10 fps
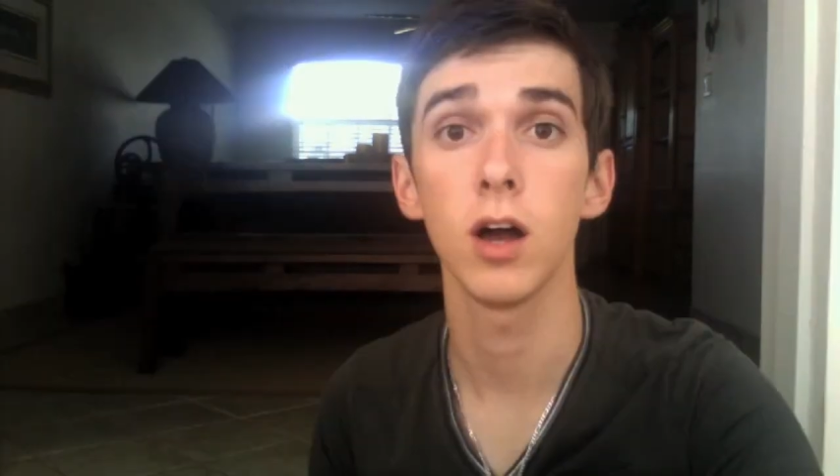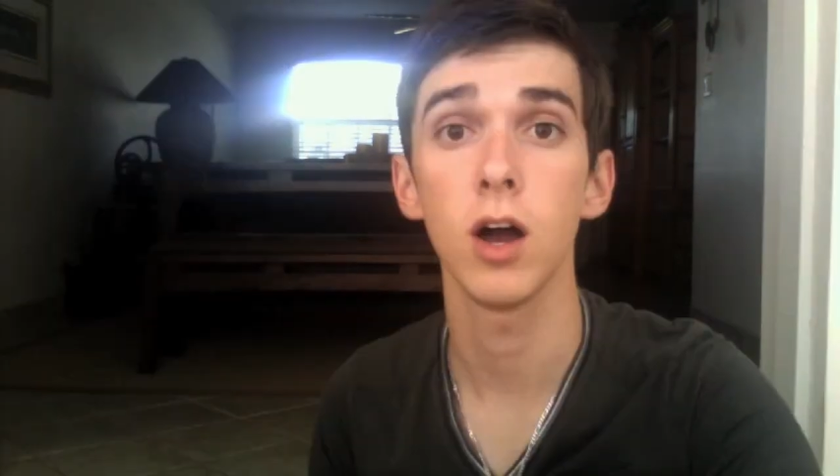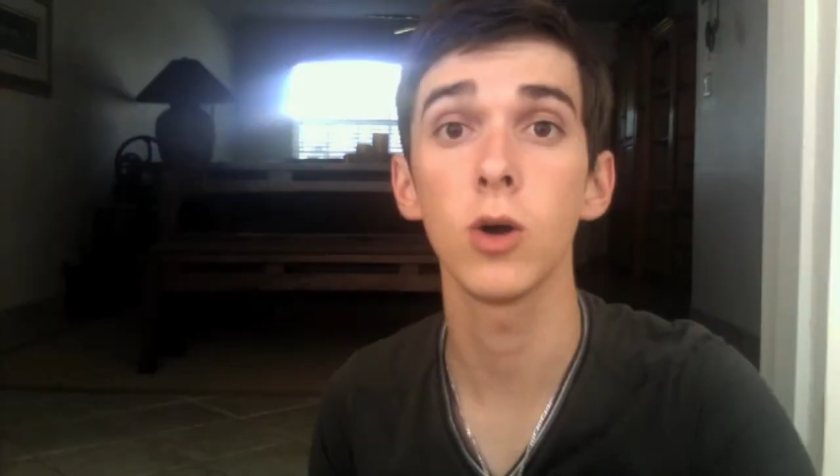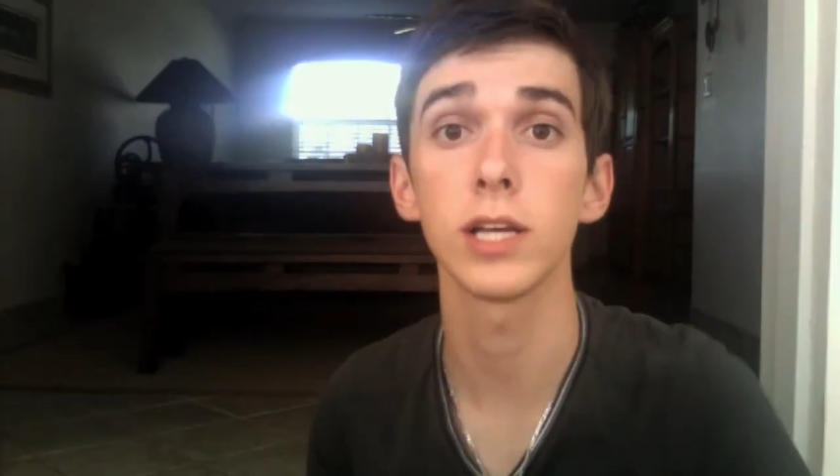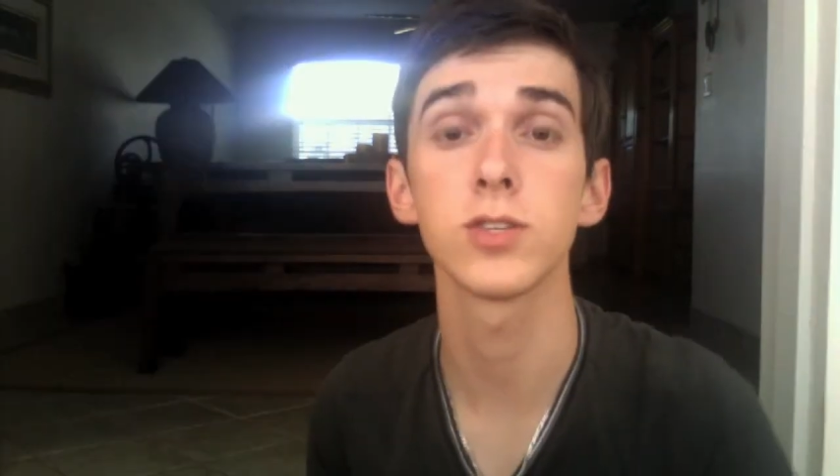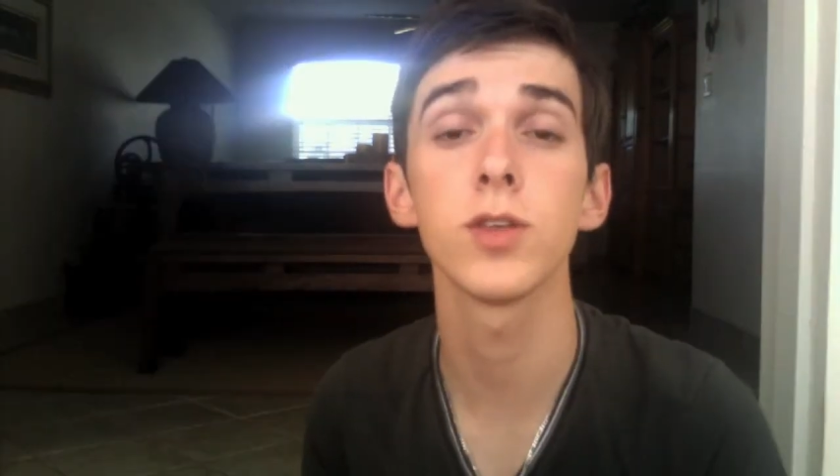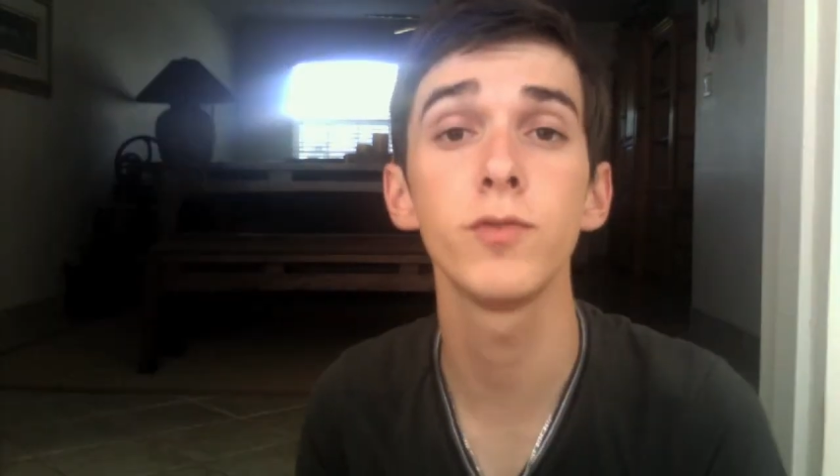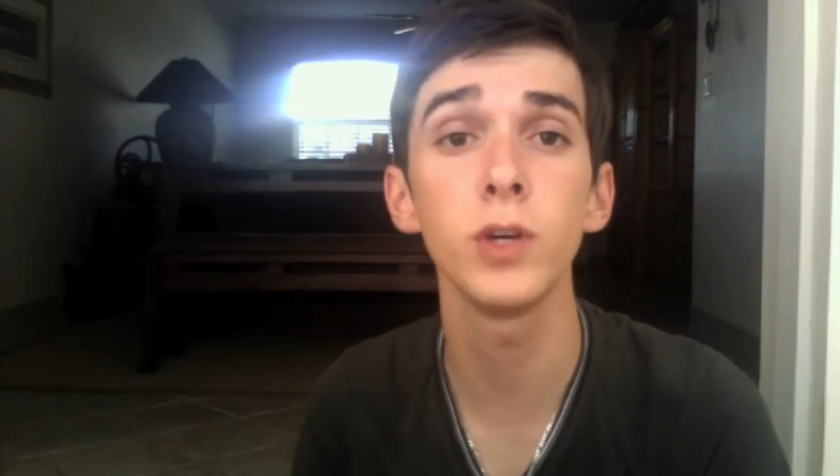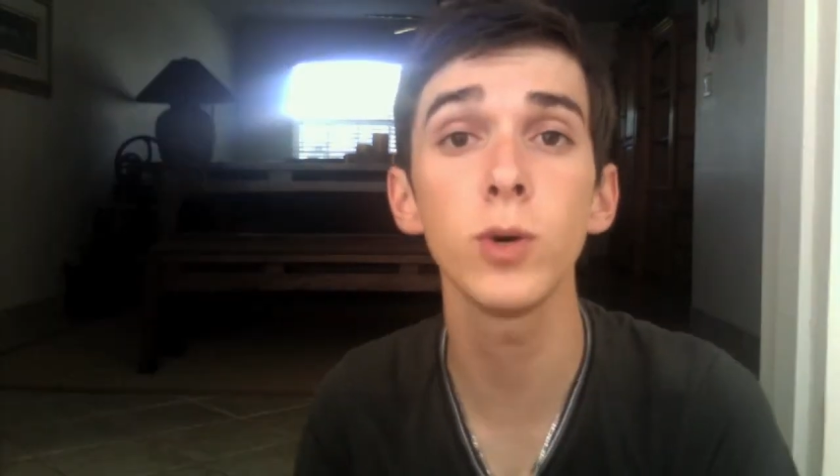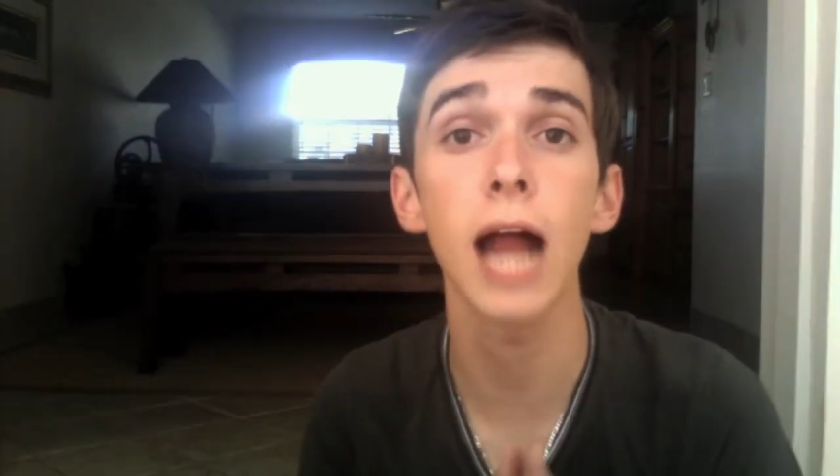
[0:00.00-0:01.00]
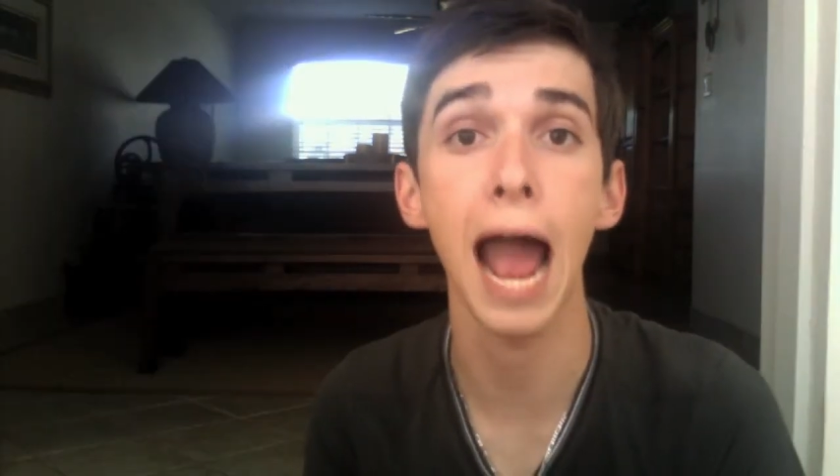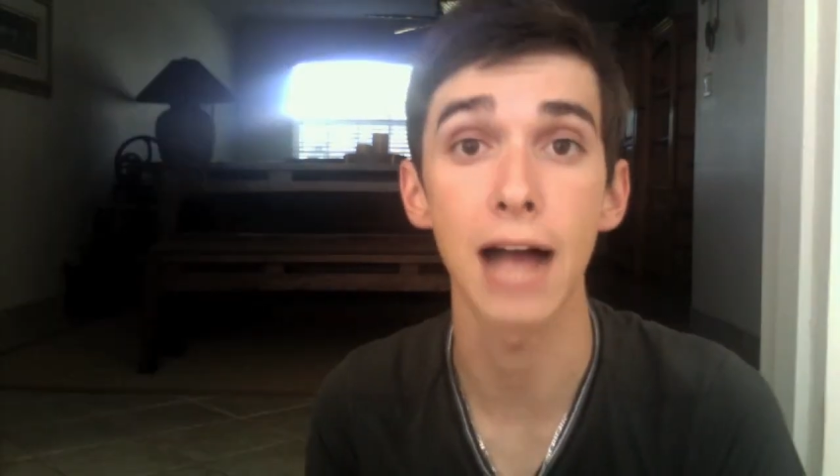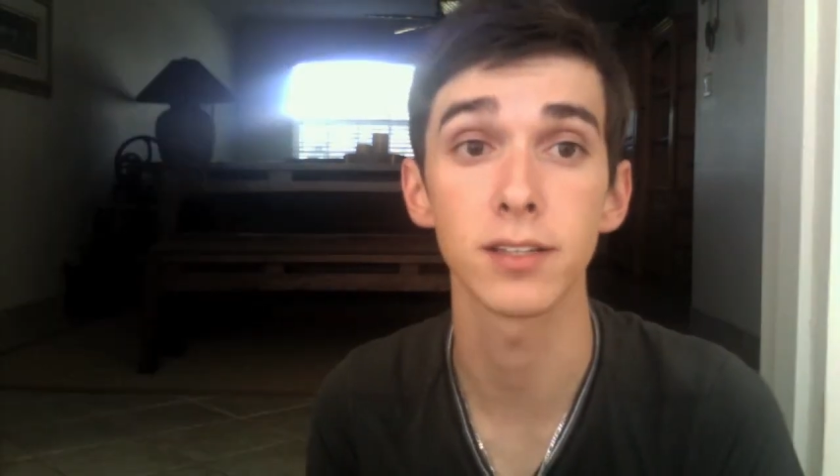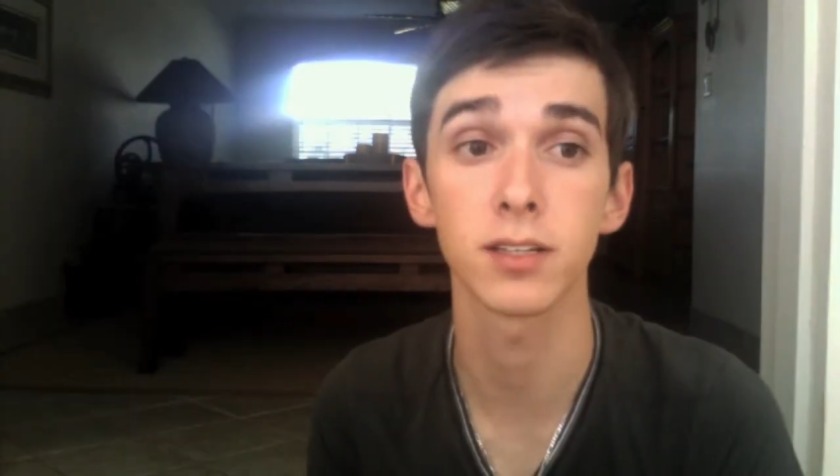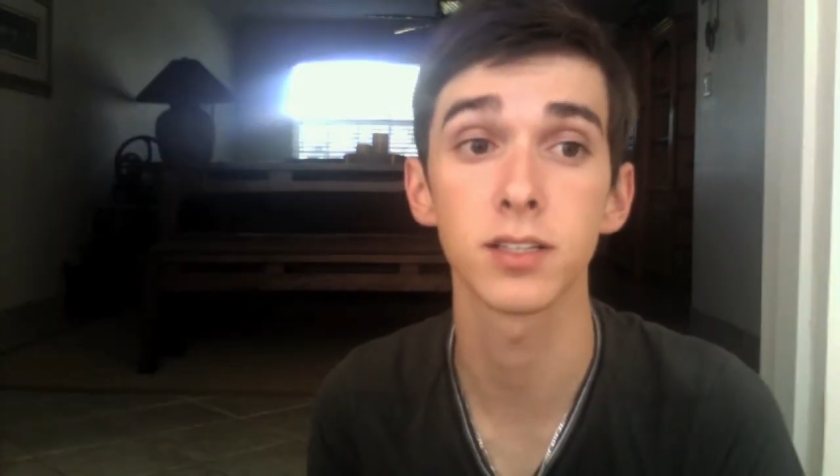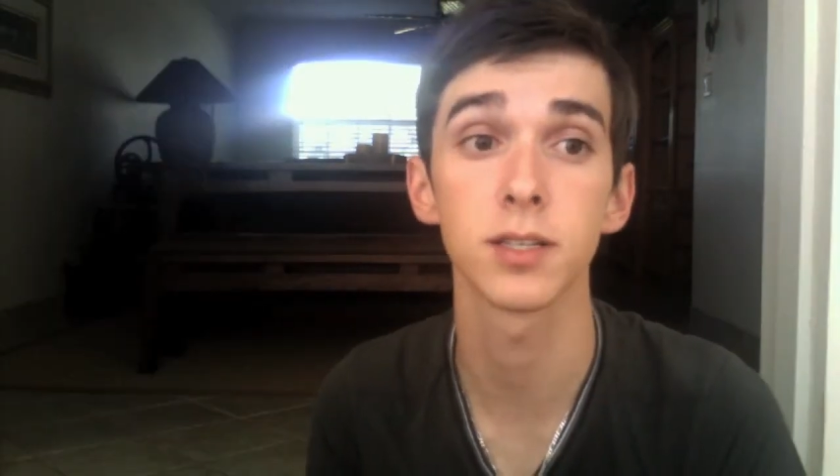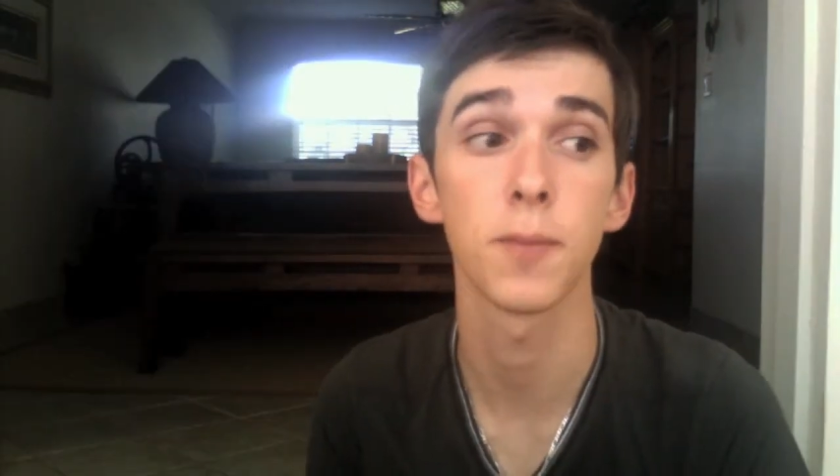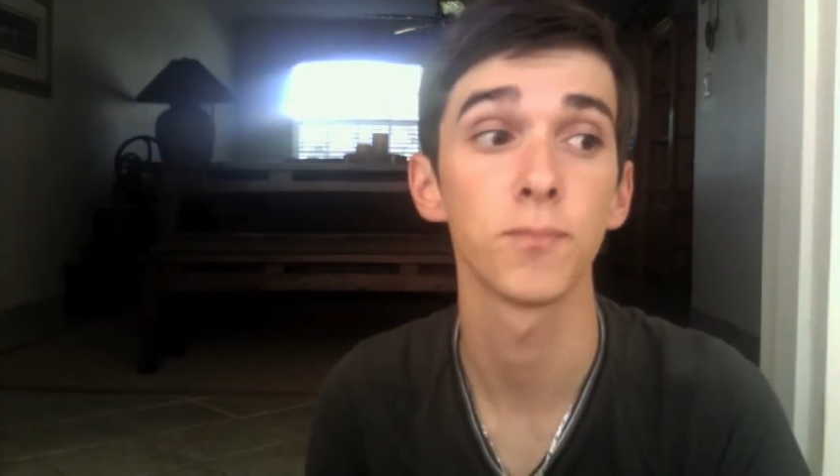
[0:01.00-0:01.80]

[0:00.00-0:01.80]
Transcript: Okay, so the viewer asks,